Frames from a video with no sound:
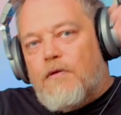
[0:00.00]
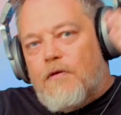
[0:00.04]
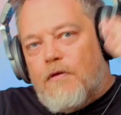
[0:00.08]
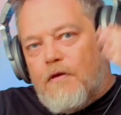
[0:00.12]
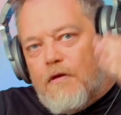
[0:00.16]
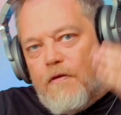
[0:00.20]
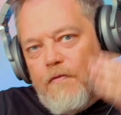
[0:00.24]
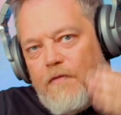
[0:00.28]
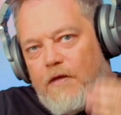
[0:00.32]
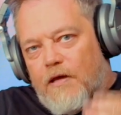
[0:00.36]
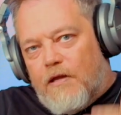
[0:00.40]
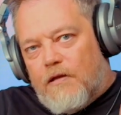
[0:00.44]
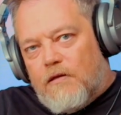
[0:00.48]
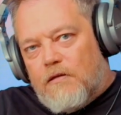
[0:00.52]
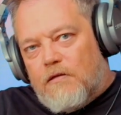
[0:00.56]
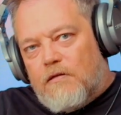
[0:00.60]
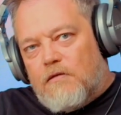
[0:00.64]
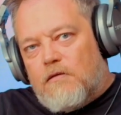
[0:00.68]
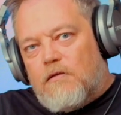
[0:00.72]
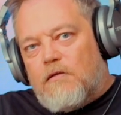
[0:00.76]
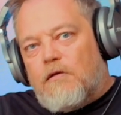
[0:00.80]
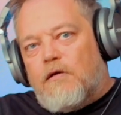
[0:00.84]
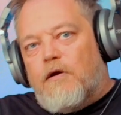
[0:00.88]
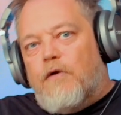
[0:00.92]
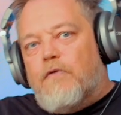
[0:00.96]
and then
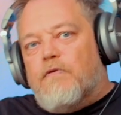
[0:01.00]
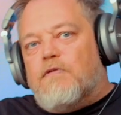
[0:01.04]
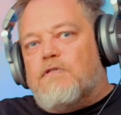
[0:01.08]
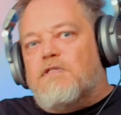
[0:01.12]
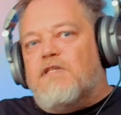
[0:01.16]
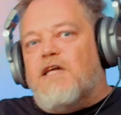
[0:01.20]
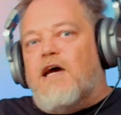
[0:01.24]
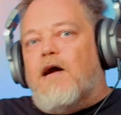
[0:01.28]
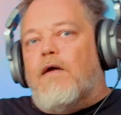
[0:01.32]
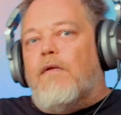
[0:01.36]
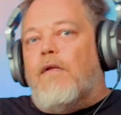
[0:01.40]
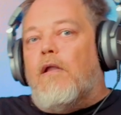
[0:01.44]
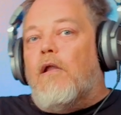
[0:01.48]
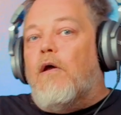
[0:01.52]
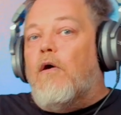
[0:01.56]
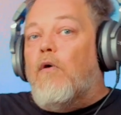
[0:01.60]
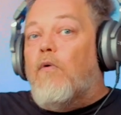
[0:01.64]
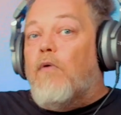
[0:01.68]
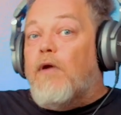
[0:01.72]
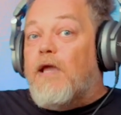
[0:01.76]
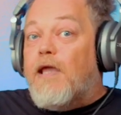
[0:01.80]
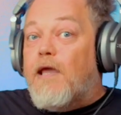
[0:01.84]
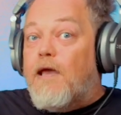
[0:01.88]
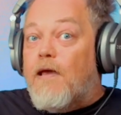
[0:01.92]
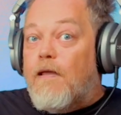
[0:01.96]
goes down low
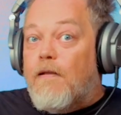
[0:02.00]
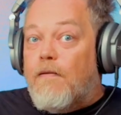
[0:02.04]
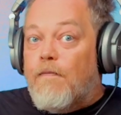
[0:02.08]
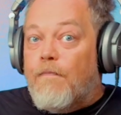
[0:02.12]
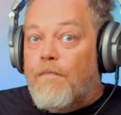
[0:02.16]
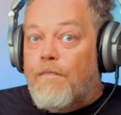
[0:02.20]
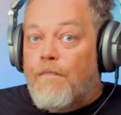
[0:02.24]
again.